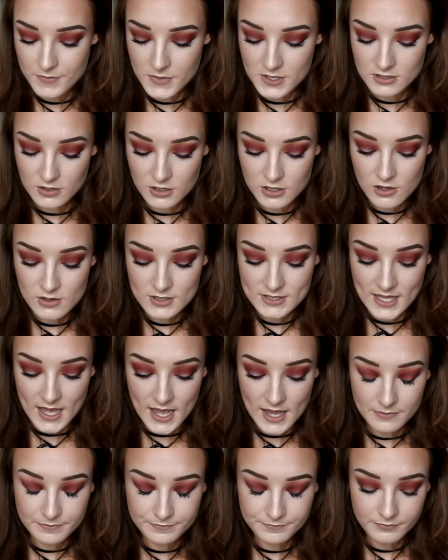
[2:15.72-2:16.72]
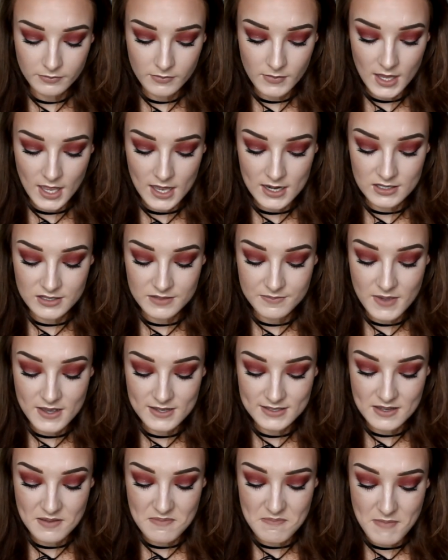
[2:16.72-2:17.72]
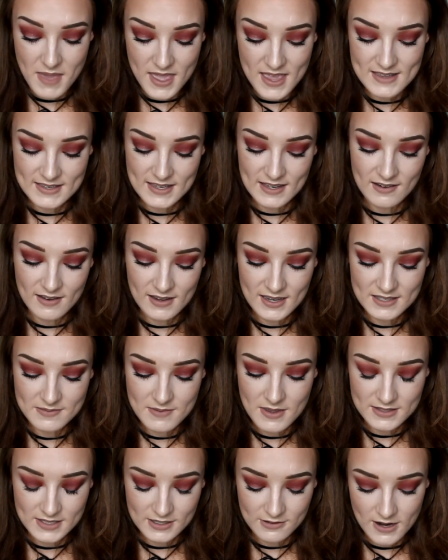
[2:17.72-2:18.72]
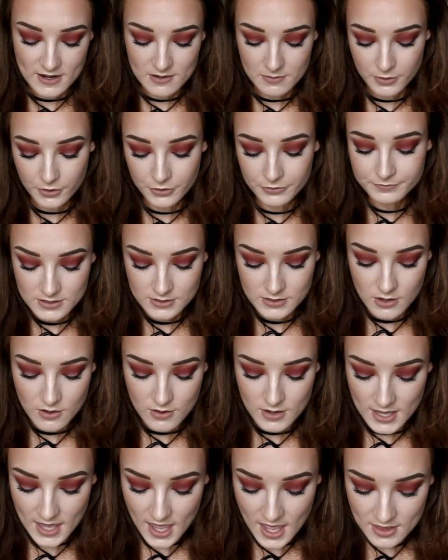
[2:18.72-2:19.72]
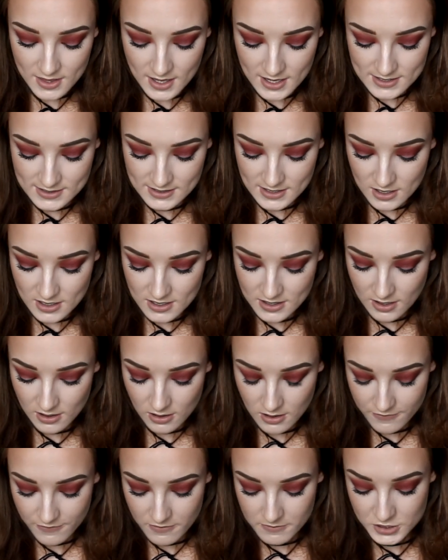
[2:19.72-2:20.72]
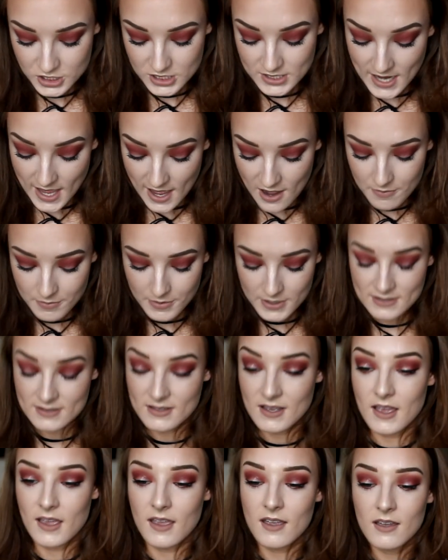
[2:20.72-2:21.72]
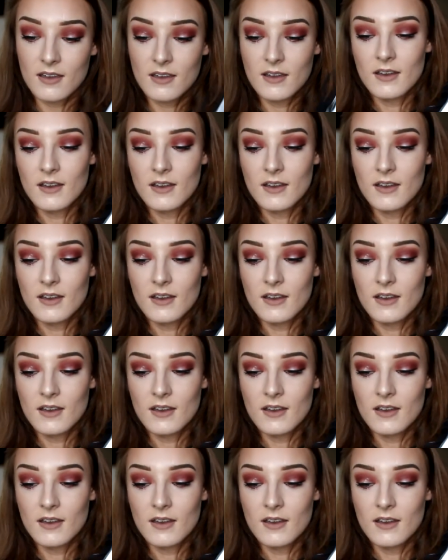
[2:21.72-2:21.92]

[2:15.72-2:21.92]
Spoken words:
So I used that. It smells amazing, like it smells incredible. So yeah, that is the only thing I got from Chanel, but it's like,